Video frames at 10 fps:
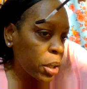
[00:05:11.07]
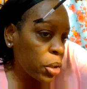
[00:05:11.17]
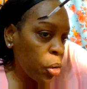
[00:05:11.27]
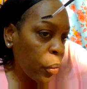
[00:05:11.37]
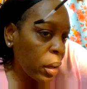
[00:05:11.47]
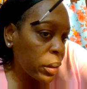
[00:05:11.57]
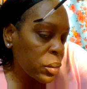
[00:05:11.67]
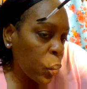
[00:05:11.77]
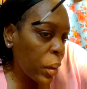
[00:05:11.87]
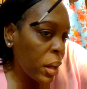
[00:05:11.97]
tutorial
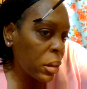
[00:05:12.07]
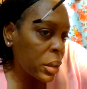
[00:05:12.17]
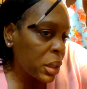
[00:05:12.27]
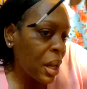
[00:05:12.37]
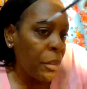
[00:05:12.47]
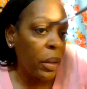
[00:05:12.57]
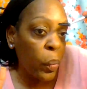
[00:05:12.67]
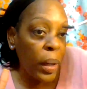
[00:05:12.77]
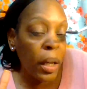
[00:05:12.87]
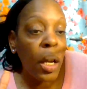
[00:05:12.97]
as well this
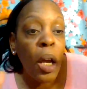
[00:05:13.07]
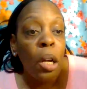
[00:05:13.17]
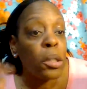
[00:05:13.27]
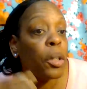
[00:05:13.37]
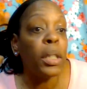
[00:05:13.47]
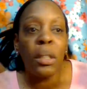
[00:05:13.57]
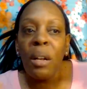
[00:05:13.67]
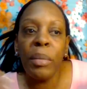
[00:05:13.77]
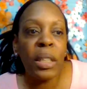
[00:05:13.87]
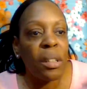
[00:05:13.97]
coming week so it's
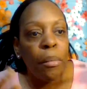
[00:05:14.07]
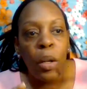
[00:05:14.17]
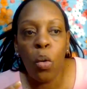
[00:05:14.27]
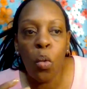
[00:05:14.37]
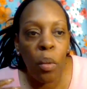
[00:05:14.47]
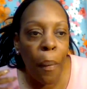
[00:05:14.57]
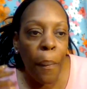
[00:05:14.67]
gonna be some new